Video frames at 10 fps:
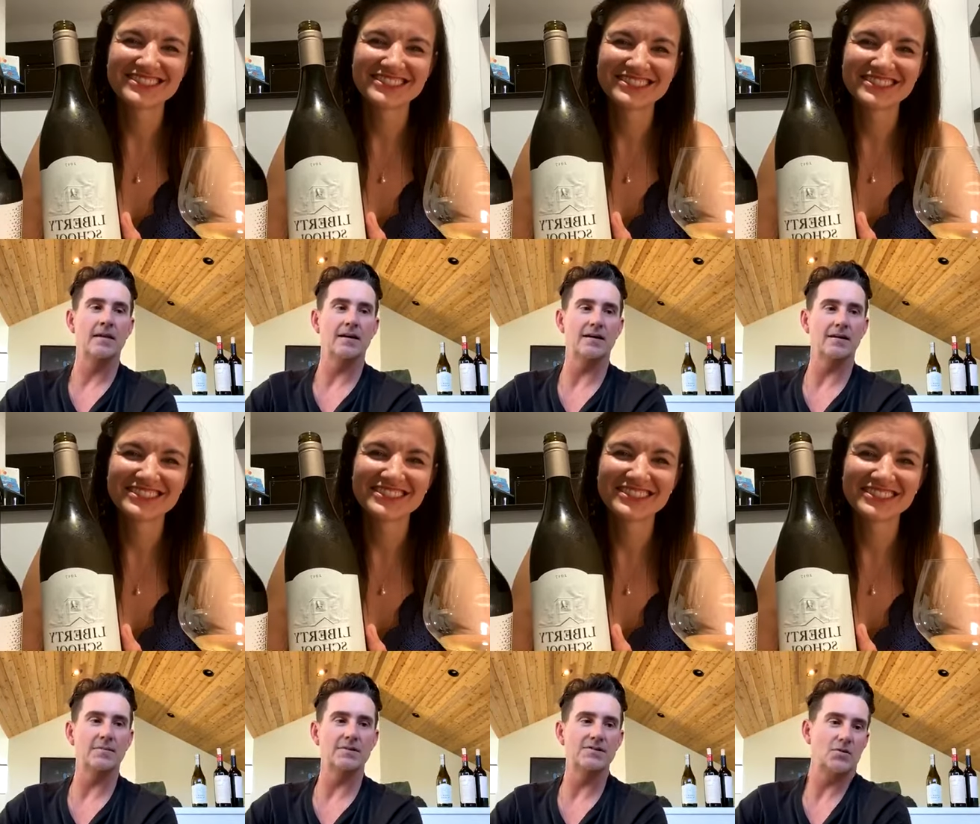Speaker 1: Um,
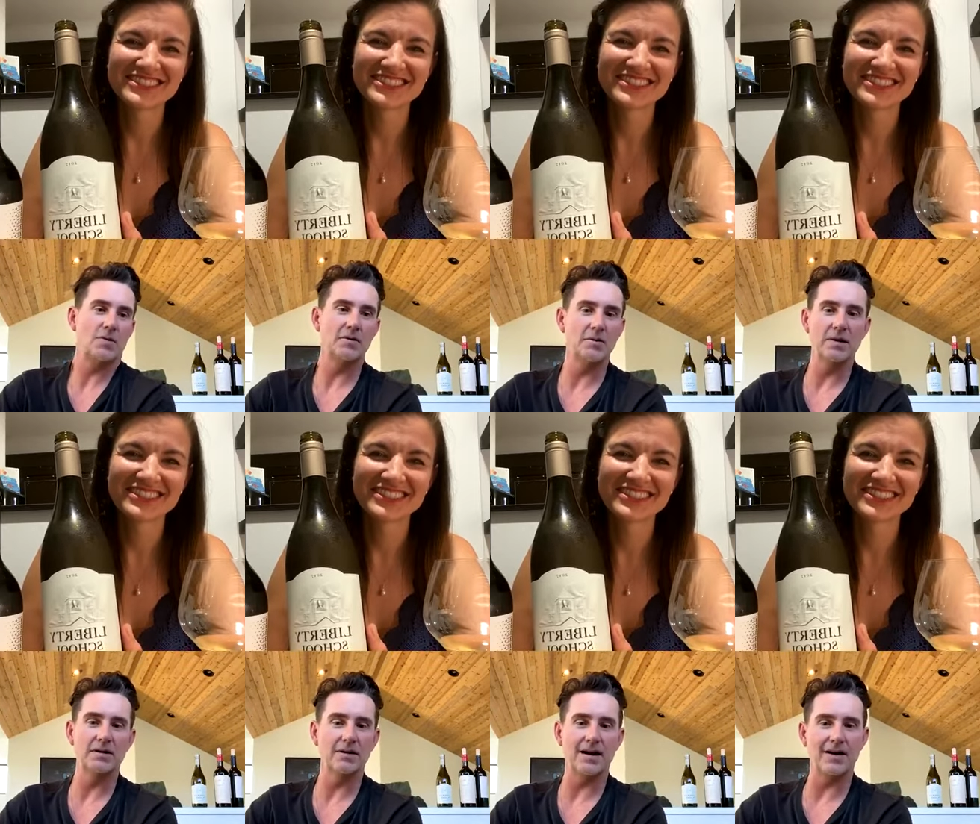and so away we
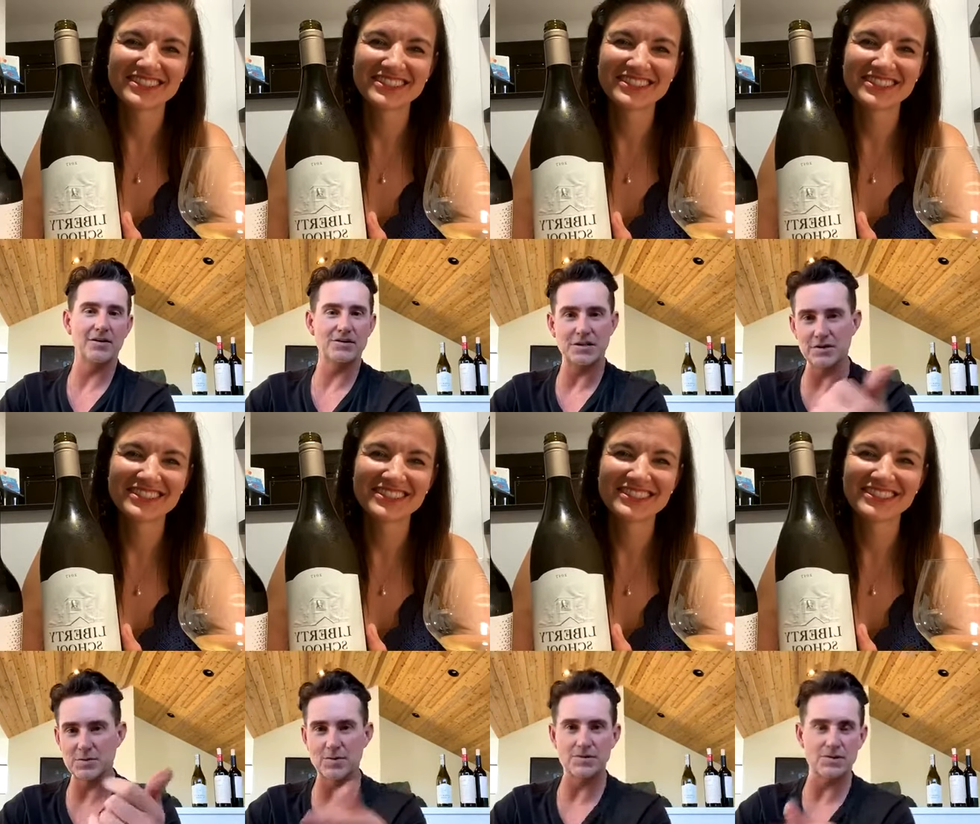went. I hired a
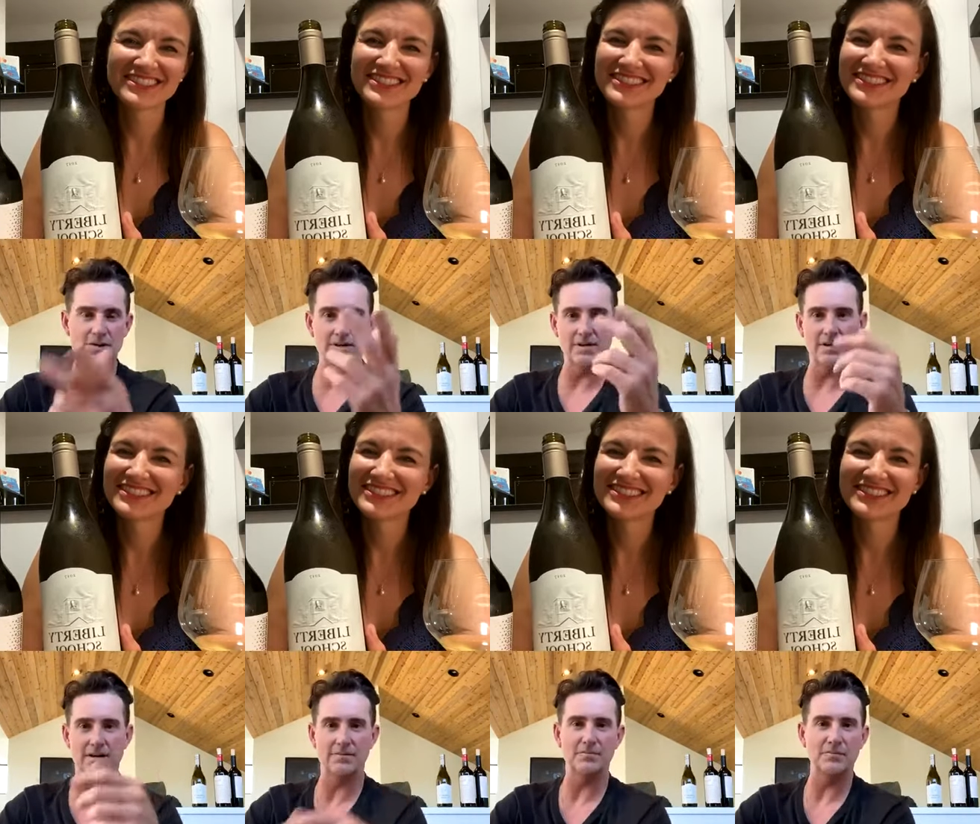salesperson and
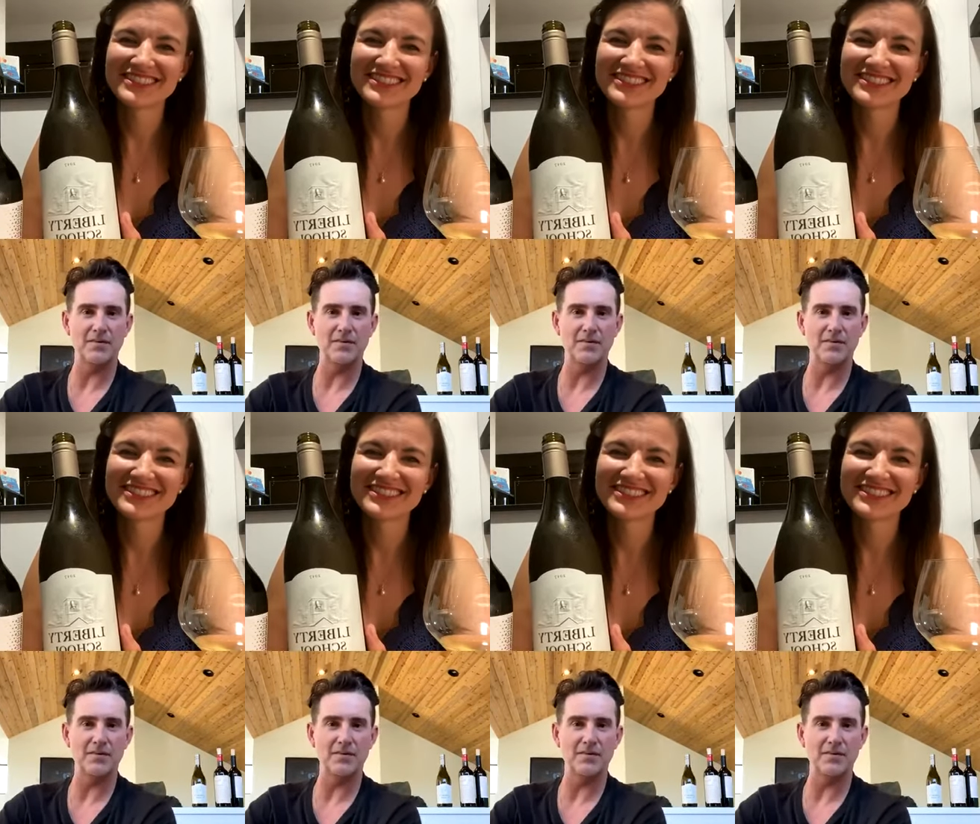um,